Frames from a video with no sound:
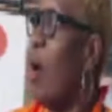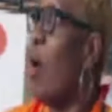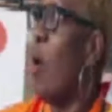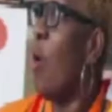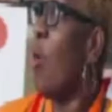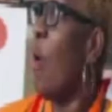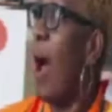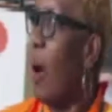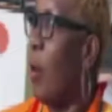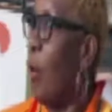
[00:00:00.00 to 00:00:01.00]

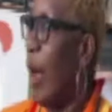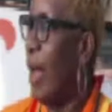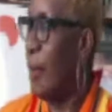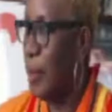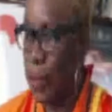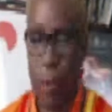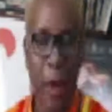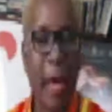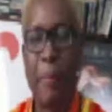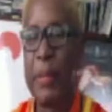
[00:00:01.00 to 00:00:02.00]
"Wow, I am so
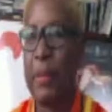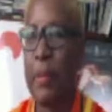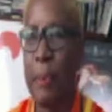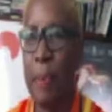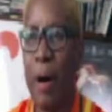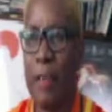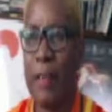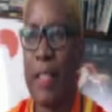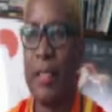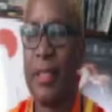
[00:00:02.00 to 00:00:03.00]
happy to be part of
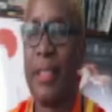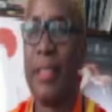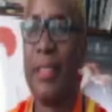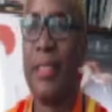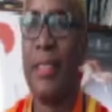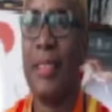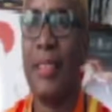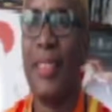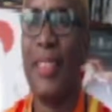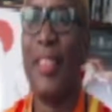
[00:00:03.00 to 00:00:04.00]
this." Uh-huh. You
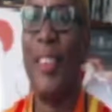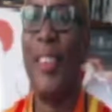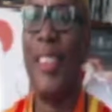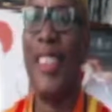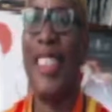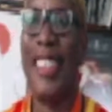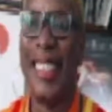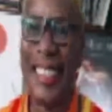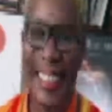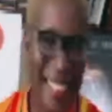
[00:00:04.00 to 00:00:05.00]
know, uh-huh. Uh-huh.